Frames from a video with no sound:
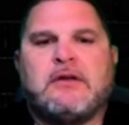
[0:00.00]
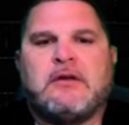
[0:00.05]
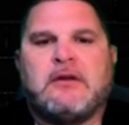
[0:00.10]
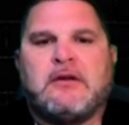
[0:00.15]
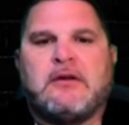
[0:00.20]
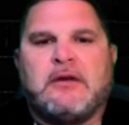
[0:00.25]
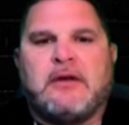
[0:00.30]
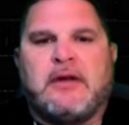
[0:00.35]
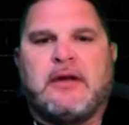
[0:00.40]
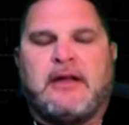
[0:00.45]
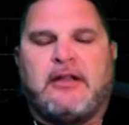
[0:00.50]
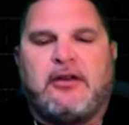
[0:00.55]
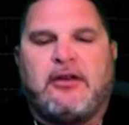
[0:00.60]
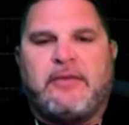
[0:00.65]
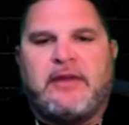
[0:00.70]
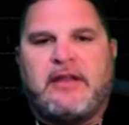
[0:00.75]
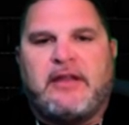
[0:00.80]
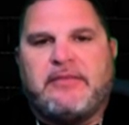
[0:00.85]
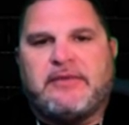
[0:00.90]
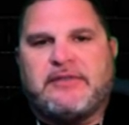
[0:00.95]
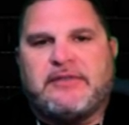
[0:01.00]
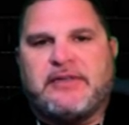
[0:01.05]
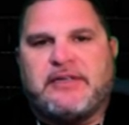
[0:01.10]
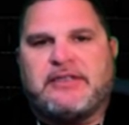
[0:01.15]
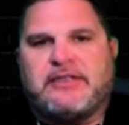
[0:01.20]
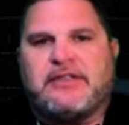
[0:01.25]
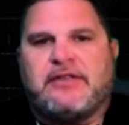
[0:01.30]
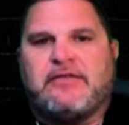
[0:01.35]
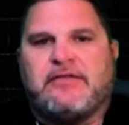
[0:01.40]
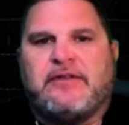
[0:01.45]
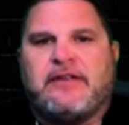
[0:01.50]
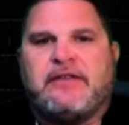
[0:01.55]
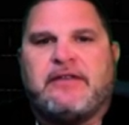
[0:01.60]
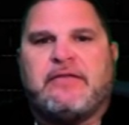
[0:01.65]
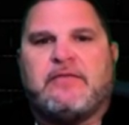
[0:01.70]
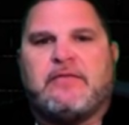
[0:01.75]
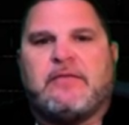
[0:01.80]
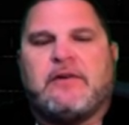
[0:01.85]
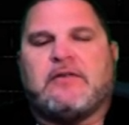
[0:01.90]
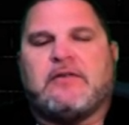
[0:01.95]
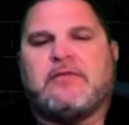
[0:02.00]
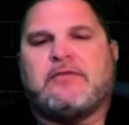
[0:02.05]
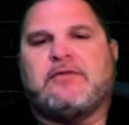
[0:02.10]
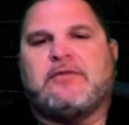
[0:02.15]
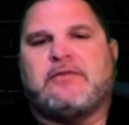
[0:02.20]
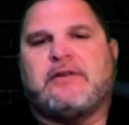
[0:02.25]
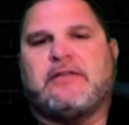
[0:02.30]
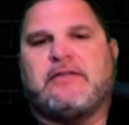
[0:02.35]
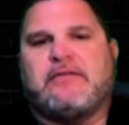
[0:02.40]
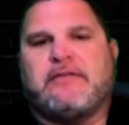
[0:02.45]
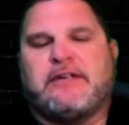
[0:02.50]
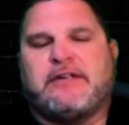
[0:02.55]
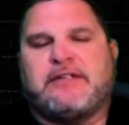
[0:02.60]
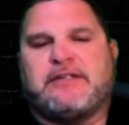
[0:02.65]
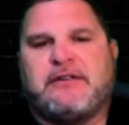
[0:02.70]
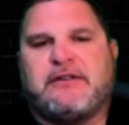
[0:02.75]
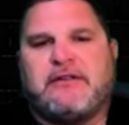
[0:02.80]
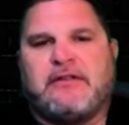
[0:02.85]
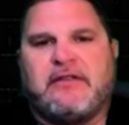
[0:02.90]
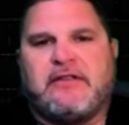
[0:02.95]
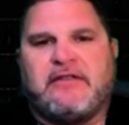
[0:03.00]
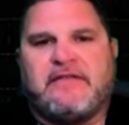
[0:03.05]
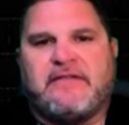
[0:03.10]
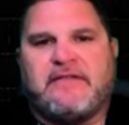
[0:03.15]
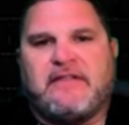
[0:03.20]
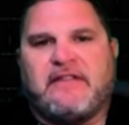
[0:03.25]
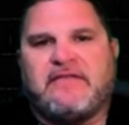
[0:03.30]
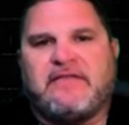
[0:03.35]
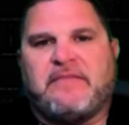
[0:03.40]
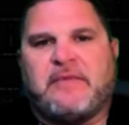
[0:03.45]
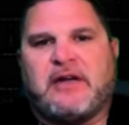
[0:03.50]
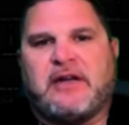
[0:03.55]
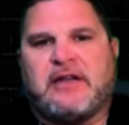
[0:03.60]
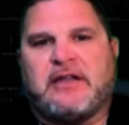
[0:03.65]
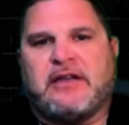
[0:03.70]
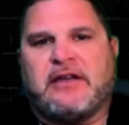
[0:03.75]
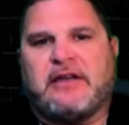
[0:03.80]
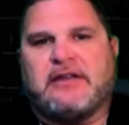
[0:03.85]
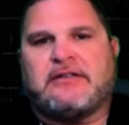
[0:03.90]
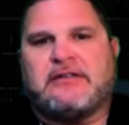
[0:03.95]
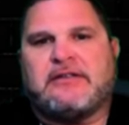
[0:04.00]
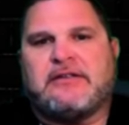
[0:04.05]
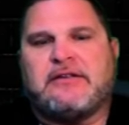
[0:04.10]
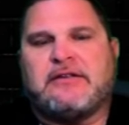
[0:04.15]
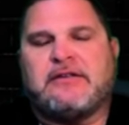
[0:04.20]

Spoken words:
Hello, my name is Jason Arena, and welcome to another edition of the Live for Life podcast.